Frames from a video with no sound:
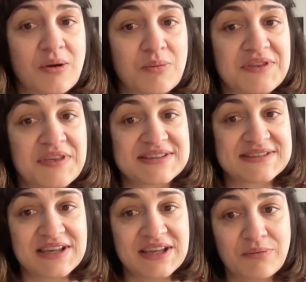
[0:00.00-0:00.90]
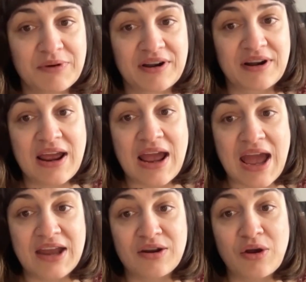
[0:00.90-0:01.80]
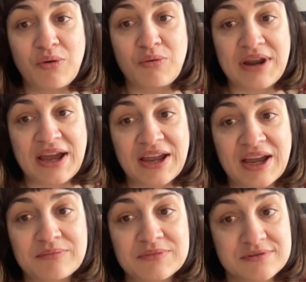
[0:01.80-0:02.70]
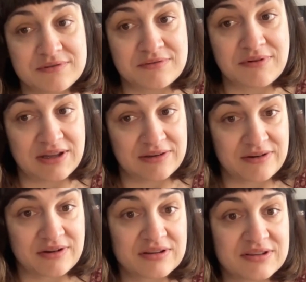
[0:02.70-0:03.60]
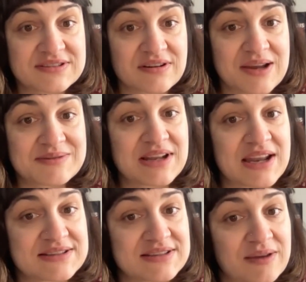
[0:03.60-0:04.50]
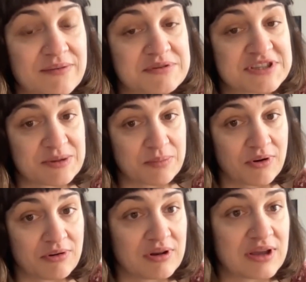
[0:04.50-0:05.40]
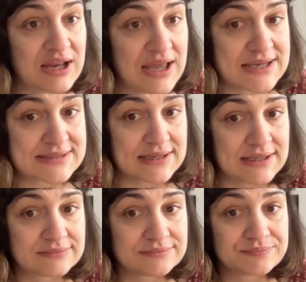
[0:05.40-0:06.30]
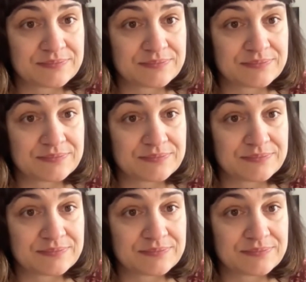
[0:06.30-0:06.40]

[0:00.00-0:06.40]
with a scene where an Unangam Tunu elder describes the landscape of St. Paul, Alaska.